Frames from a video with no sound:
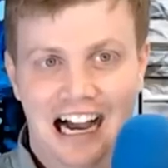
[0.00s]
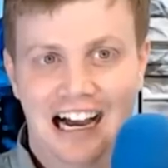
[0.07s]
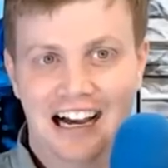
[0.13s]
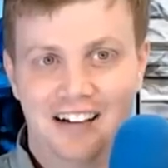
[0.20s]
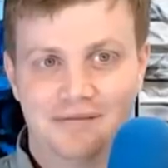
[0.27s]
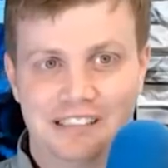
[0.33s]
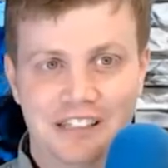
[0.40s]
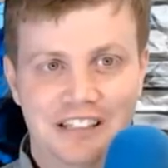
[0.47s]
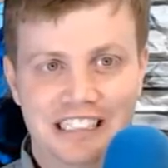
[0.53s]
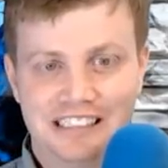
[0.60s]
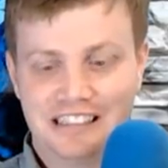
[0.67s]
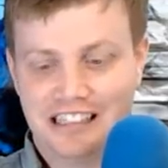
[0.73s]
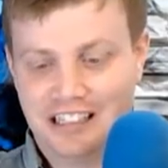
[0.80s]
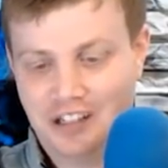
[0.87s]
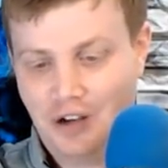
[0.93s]
um, so
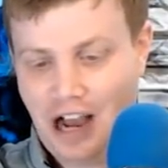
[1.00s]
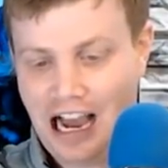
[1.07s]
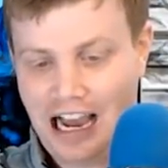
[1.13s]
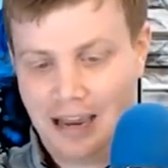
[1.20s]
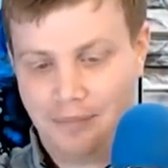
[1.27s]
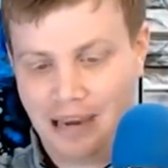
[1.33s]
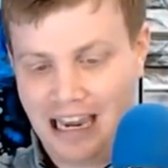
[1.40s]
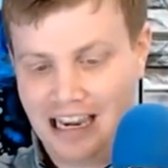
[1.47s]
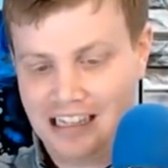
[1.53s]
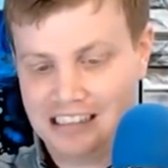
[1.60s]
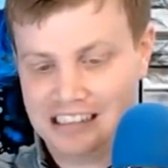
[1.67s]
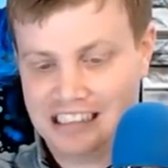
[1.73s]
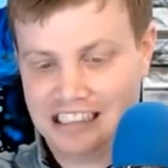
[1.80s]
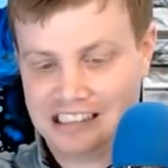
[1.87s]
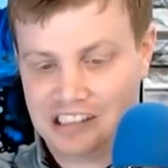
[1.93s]
these are the new
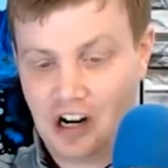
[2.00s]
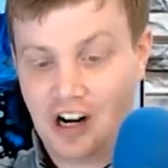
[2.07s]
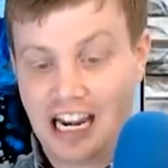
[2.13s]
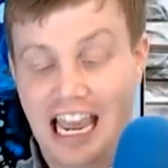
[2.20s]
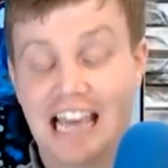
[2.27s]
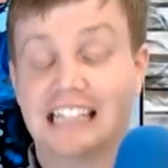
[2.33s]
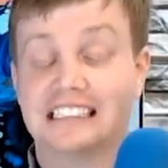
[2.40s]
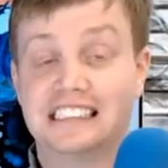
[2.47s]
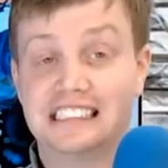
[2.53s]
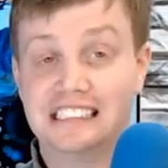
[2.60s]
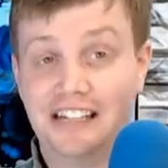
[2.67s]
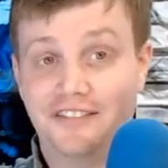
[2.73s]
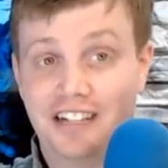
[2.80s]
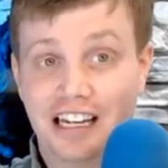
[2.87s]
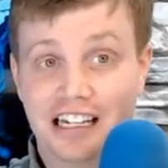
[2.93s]
iPads. They start at
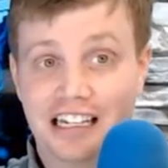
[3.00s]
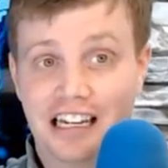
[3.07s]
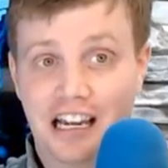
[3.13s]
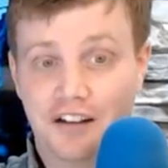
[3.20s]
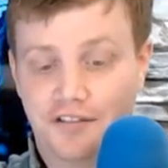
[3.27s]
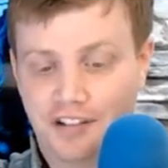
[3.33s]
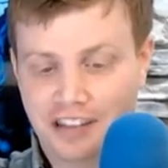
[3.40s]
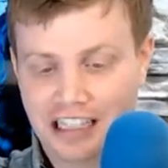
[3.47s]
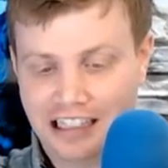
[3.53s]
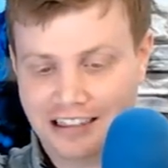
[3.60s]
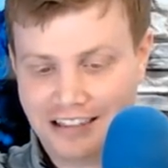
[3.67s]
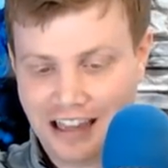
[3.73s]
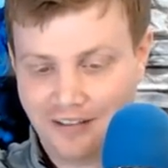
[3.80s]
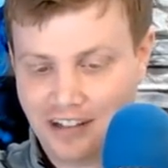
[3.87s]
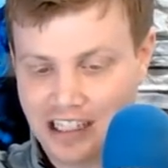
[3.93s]
7.99 for the
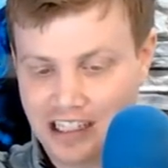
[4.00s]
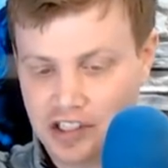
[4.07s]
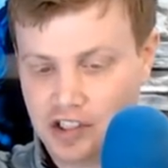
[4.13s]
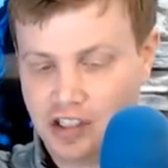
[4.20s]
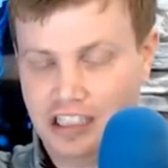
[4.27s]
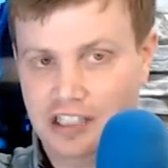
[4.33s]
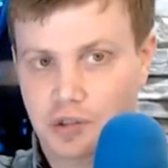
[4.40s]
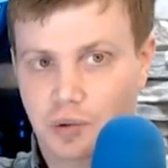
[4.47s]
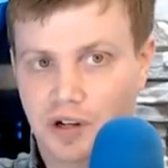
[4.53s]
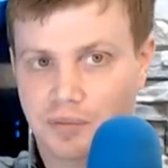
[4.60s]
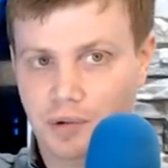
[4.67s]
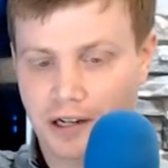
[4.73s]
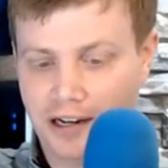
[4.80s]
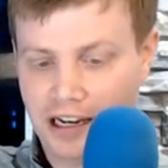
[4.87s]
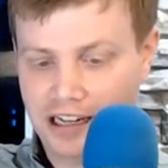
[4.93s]
11 inch. The
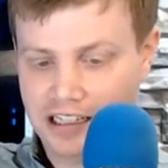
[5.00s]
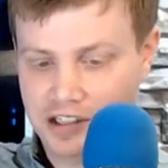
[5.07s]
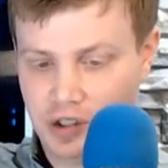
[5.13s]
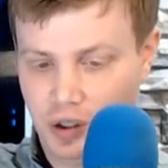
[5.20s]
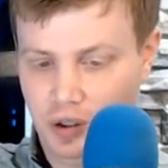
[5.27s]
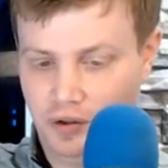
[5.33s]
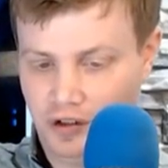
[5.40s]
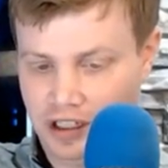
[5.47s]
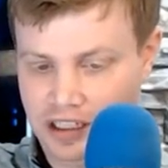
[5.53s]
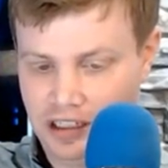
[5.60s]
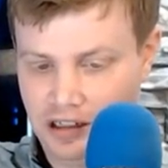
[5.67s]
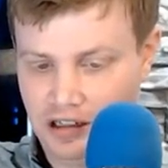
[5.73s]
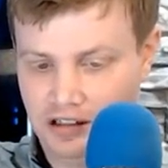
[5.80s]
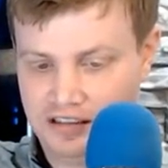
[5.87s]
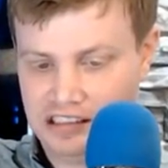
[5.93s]
12.9 inch over
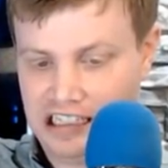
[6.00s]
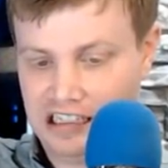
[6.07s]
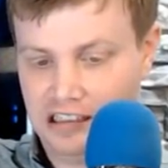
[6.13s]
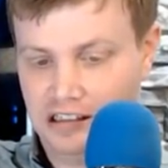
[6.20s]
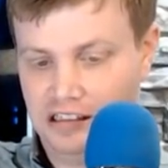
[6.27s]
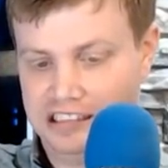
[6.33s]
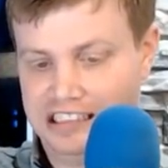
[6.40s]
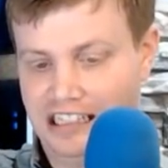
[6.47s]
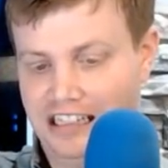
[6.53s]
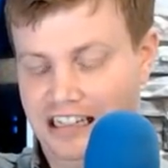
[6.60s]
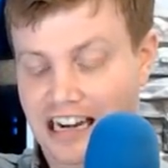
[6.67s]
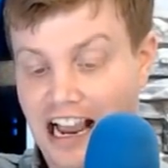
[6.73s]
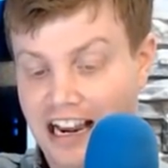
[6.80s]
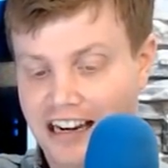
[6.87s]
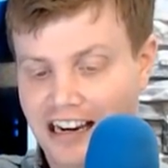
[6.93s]
here starts at
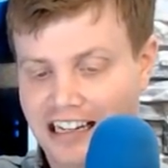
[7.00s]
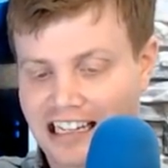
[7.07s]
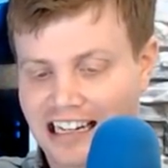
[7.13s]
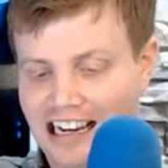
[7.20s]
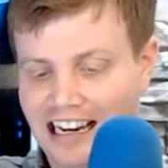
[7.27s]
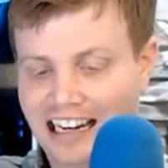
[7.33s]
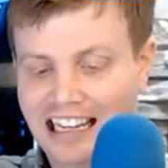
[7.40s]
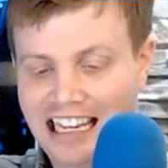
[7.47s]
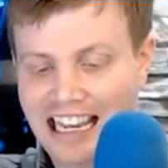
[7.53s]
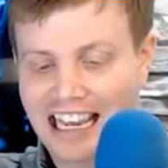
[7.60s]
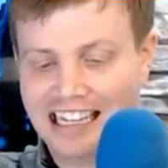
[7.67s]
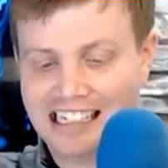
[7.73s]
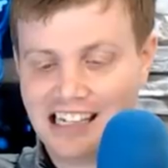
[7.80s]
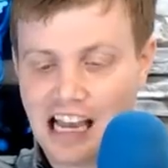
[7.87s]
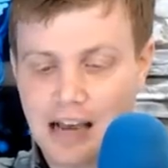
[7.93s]
9.99
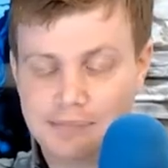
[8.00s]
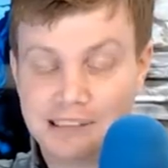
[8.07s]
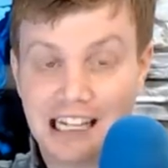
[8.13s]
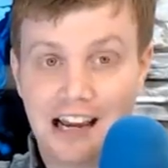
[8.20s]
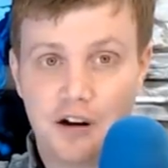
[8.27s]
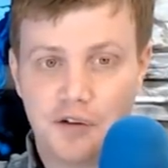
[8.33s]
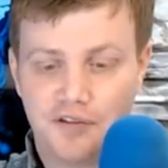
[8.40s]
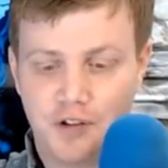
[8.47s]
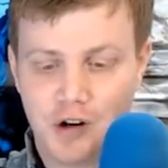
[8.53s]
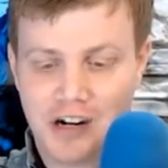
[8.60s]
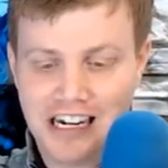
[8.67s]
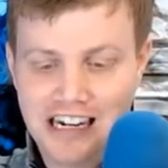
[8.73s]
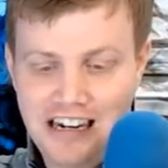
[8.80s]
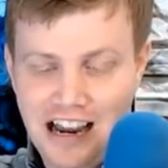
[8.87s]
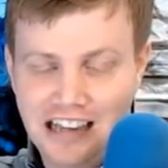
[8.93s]
and tops out for
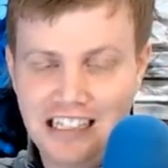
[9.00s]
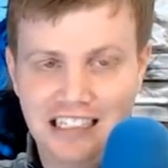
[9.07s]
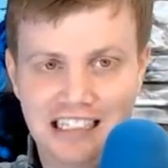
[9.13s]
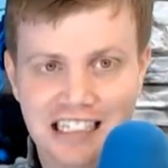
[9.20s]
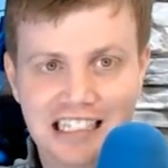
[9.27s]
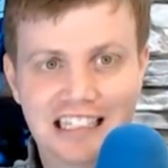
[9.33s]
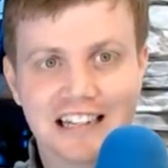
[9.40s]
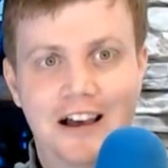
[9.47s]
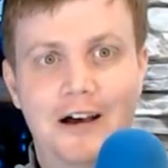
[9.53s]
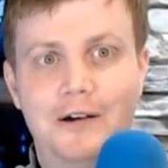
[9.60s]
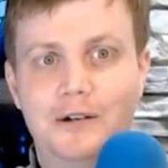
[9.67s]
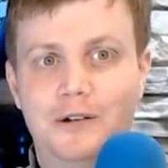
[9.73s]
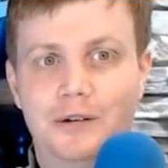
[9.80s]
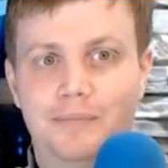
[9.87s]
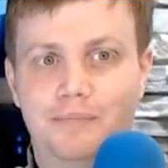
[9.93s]

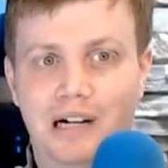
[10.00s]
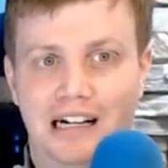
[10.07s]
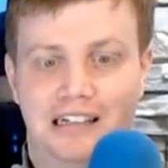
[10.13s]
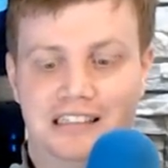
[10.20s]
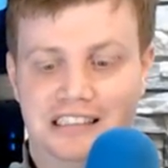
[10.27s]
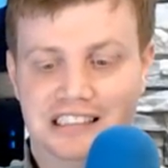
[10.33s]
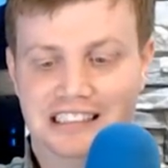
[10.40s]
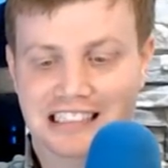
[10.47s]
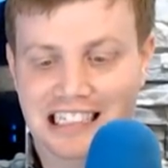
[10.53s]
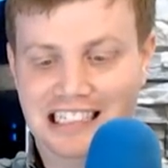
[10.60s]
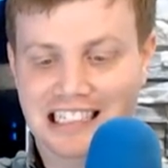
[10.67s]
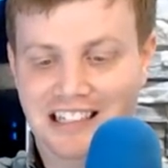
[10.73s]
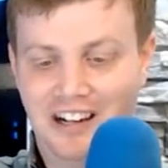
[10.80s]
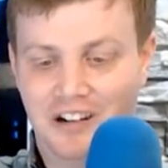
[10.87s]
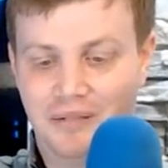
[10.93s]
1,900 bucks.
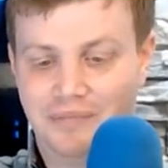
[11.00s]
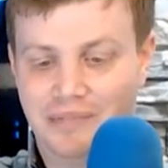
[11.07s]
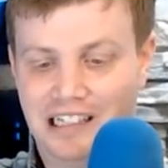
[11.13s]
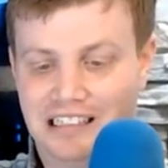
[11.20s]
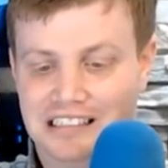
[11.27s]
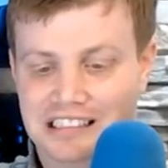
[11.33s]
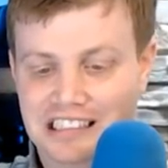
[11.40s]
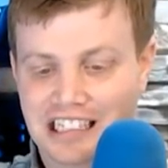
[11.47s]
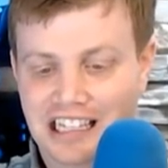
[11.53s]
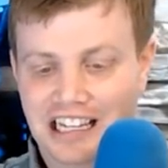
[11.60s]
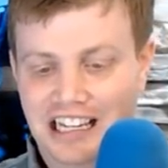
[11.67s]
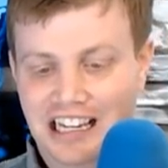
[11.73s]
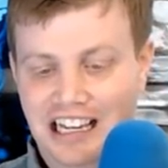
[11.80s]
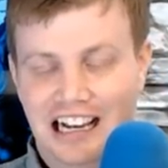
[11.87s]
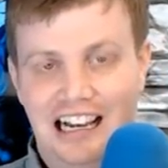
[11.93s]
1,900 bucks.
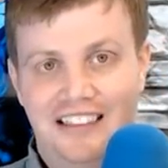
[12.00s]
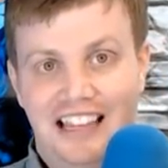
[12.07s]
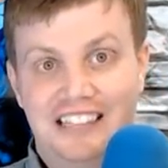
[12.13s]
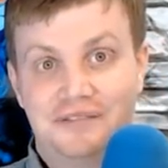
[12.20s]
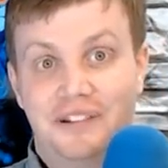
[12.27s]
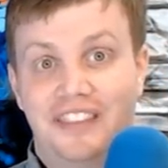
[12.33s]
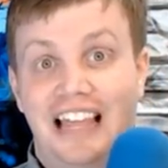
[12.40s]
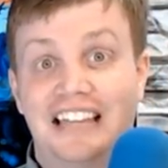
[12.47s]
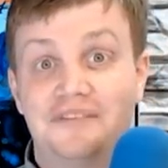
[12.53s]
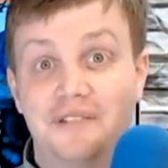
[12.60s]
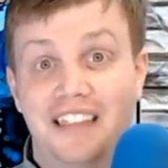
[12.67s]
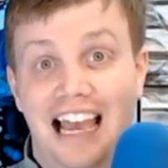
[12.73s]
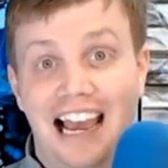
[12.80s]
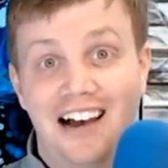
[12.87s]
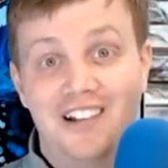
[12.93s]
Uh, that's with that's
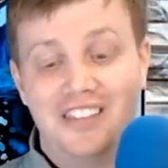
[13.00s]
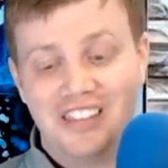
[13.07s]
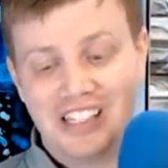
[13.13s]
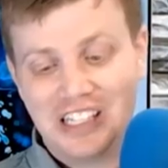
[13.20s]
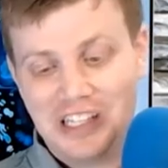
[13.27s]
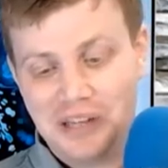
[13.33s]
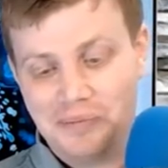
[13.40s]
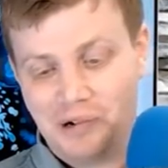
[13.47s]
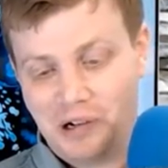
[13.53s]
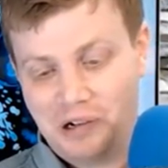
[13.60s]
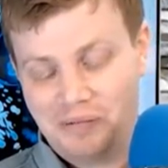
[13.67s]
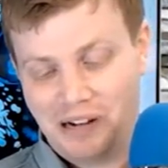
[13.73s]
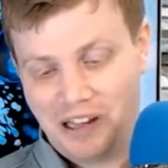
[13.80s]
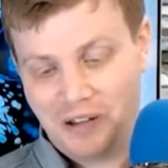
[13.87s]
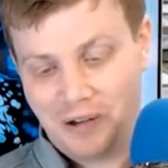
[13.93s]
without the
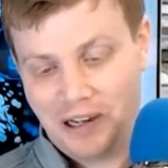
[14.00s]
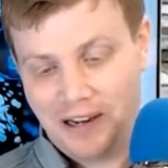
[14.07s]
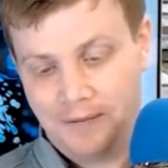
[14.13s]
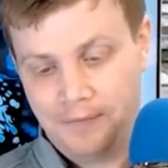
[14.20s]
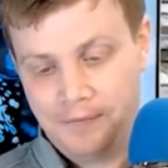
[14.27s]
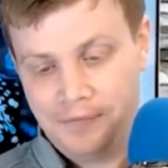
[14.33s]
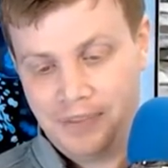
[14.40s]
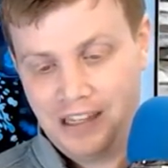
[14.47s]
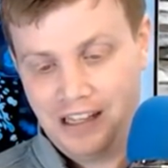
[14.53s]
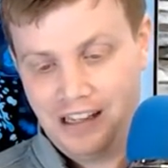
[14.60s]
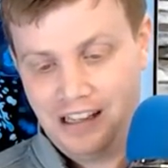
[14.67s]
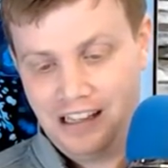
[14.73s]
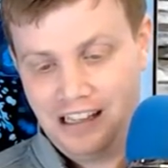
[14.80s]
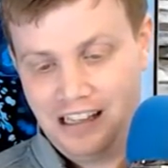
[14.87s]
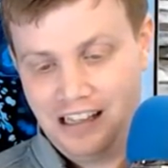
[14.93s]
keyboard, by yes, the way. I was gonna
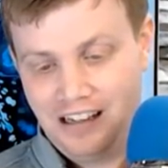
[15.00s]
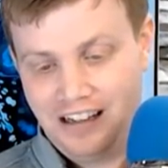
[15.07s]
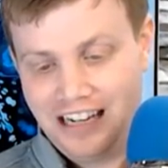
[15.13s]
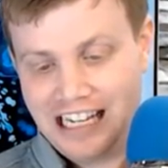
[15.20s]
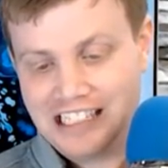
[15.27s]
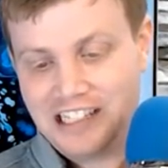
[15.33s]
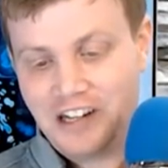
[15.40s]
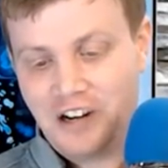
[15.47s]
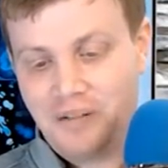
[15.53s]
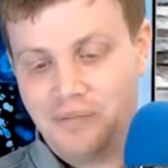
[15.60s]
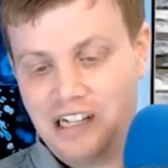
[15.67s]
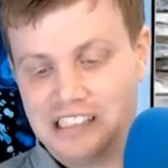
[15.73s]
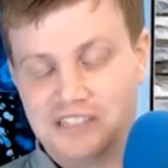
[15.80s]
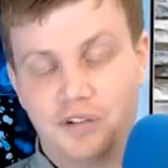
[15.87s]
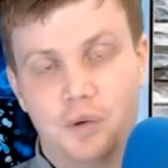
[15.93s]
say 1,900
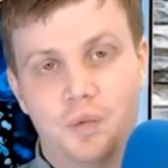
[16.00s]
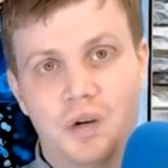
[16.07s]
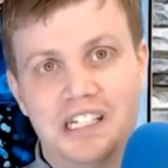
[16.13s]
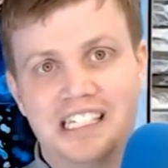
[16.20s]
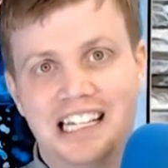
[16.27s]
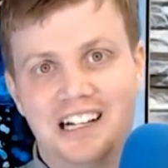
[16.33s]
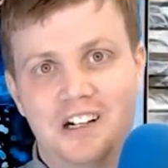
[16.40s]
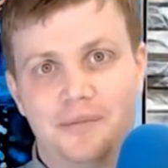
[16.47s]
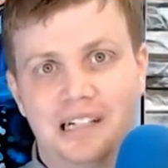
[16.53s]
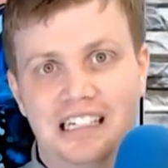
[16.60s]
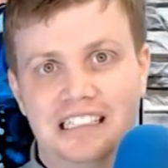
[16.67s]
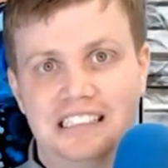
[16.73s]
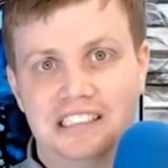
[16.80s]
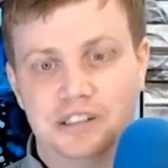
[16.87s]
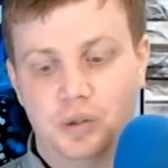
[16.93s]
bucks for one
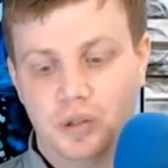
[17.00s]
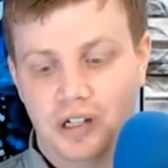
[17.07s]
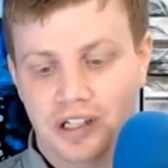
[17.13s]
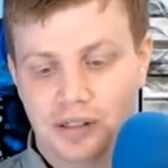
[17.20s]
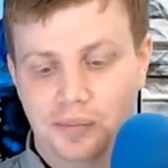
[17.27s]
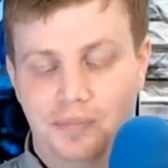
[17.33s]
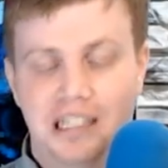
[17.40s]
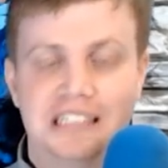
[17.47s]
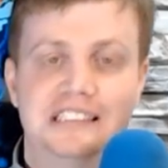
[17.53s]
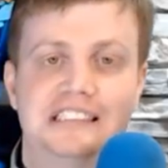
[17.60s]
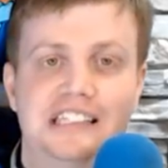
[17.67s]
terabyte storage plus